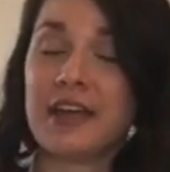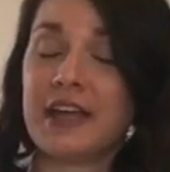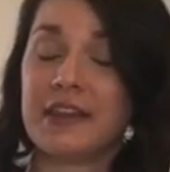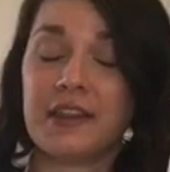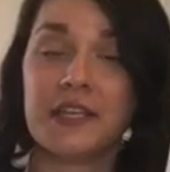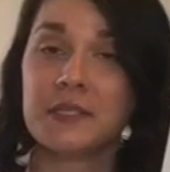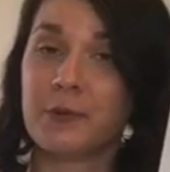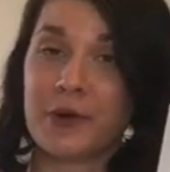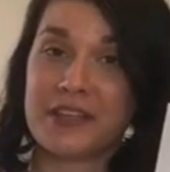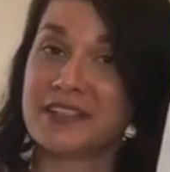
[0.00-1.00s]
that this
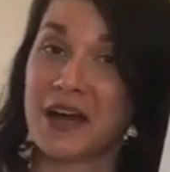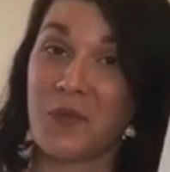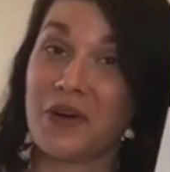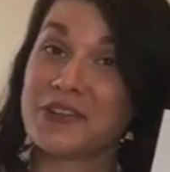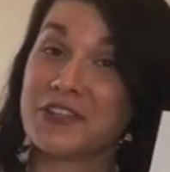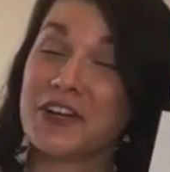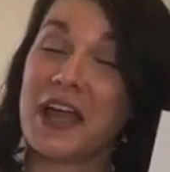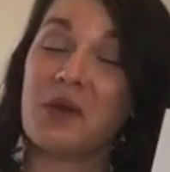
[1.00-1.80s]
boy is not Walter,